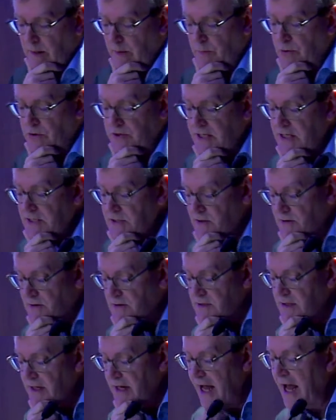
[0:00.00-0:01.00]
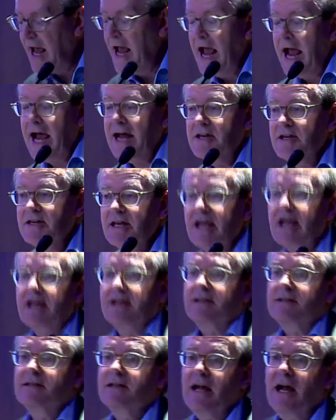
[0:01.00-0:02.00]
potentials, and yet
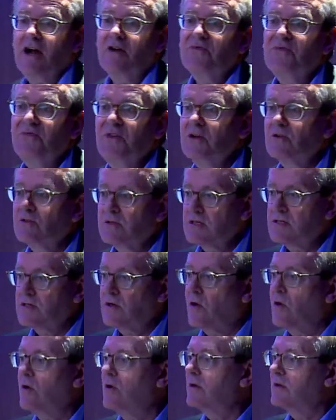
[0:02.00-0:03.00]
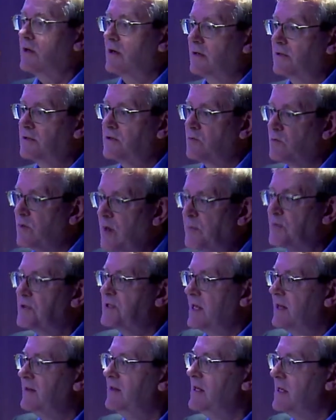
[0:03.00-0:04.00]
our field is called on to
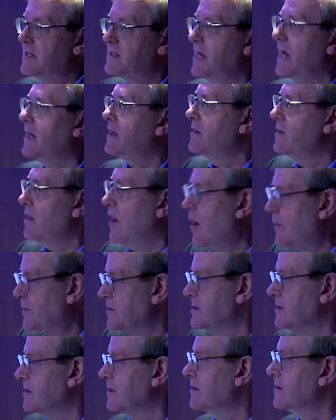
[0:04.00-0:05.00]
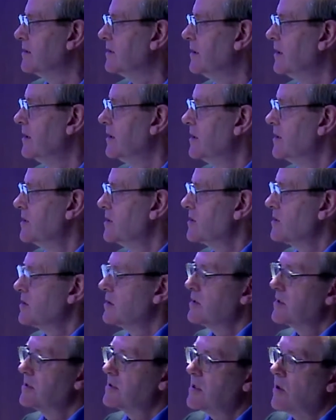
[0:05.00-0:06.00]
represent exactly the opposite.
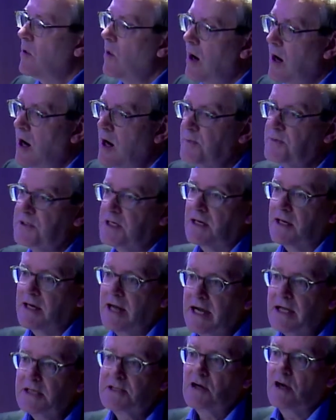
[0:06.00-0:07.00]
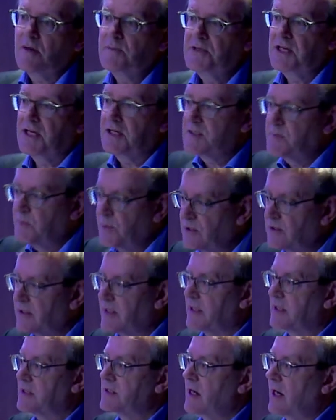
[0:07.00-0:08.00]
So large objects,
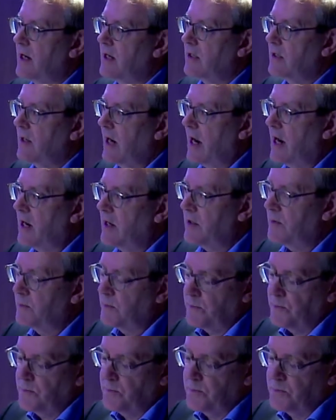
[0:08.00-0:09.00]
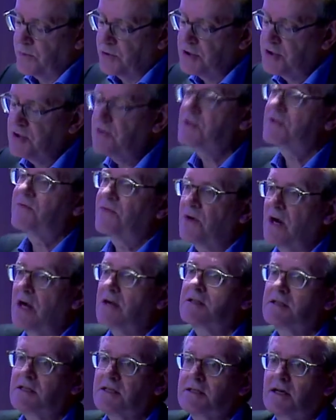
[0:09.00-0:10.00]
buildings, are produced for our
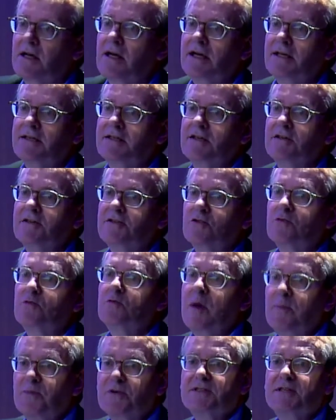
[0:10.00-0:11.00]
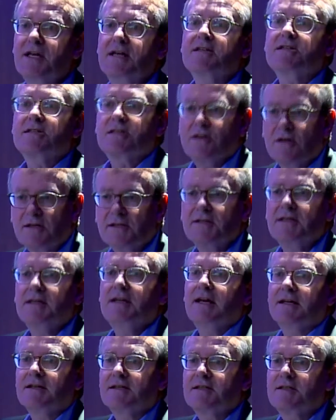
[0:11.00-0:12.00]
society to represent
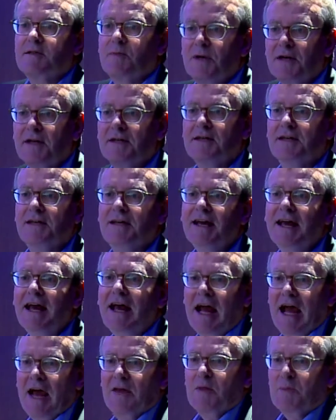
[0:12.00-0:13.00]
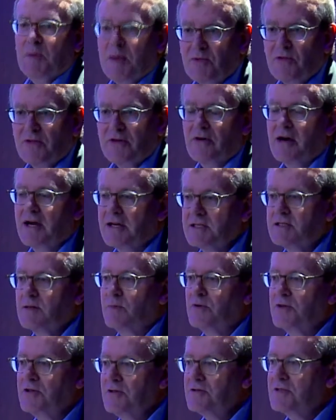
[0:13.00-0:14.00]
certainty and stability, and the people that are asked to
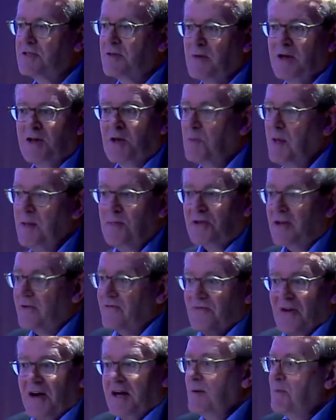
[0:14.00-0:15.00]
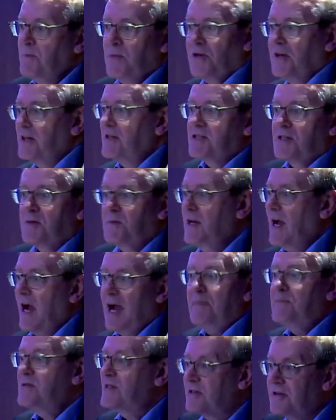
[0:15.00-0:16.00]
produce them are the people that find buildings to be
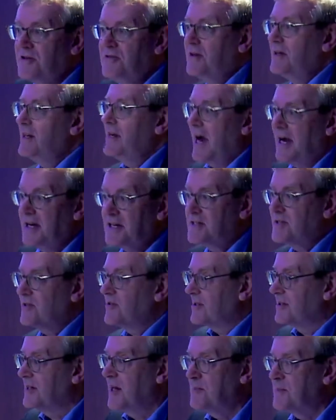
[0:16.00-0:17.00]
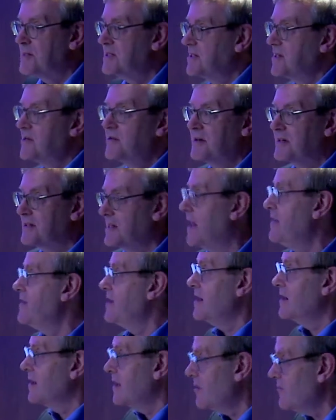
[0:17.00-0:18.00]
absolutely uncertain and mysterious, and
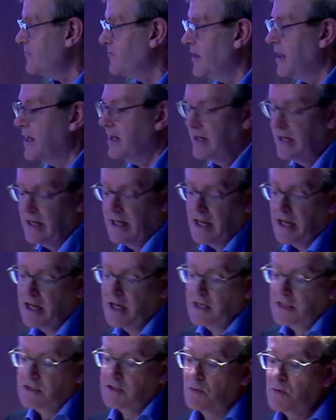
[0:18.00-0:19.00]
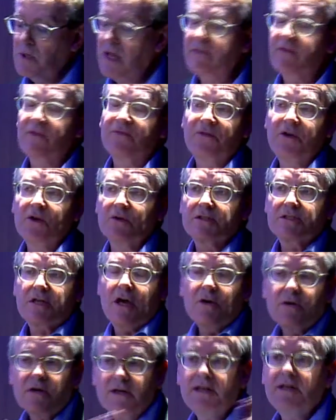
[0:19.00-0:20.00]
they love that. So we have a field
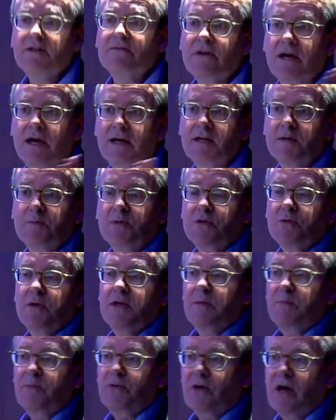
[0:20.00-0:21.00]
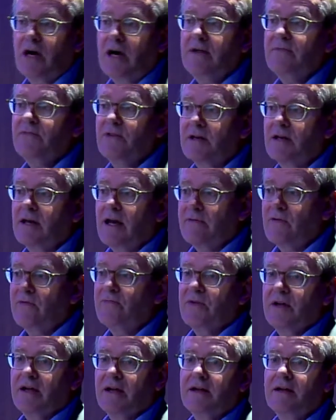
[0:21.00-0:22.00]
totally divided between a private love
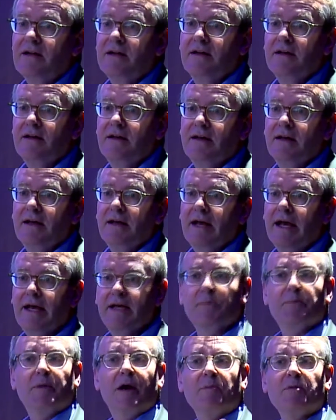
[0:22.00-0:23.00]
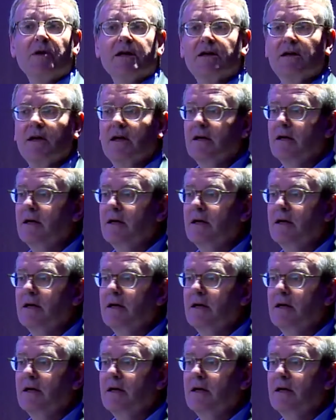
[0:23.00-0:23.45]
affair and a public